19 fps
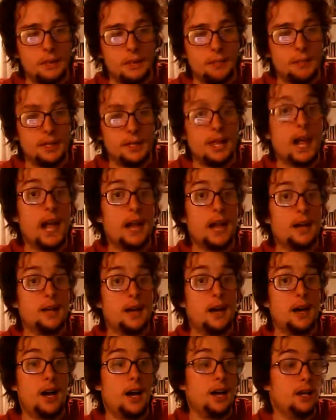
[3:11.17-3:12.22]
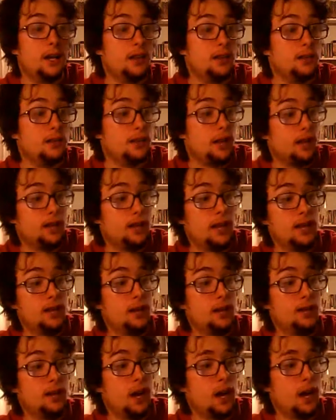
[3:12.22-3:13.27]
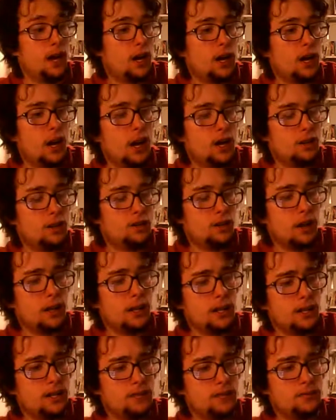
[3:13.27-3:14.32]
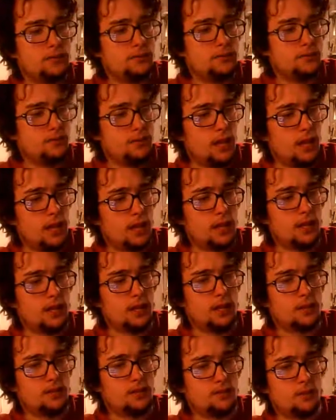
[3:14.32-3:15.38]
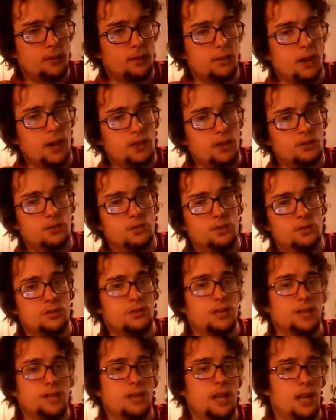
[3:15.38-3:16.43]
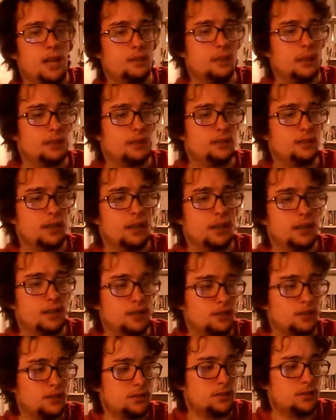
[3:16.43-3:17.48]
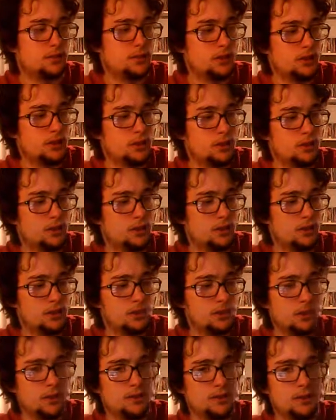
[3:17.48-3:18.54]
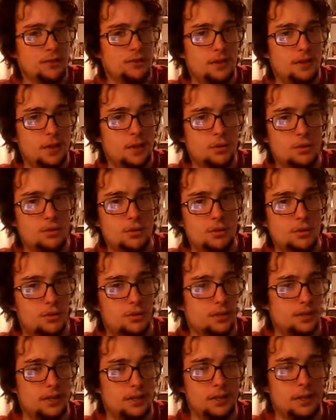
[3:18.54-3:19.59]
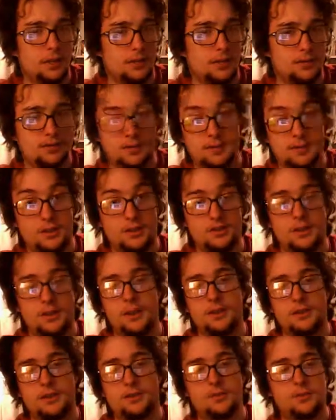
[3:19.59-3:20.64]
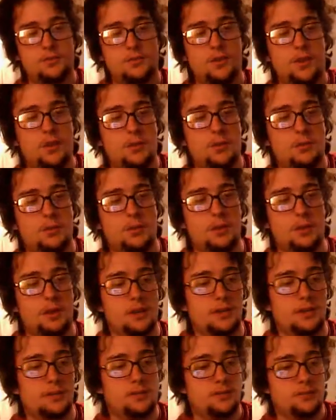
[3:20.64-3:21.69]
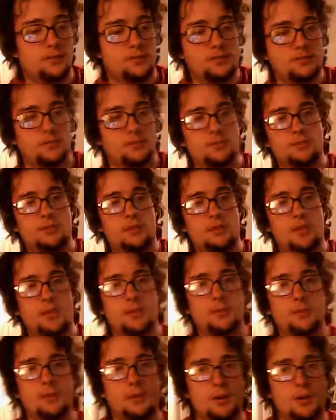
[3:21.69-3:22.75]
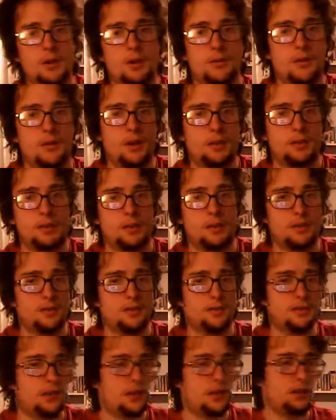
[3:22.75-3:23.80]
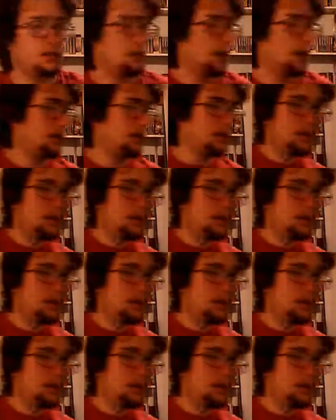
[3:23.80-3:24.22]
But yeah, uh, on that note, yeah, uh, try to take things from modules and campaign settings. Even if you homebrew, you know, if it turns out it's for homebrew, it can it can be really fun when you take stuff.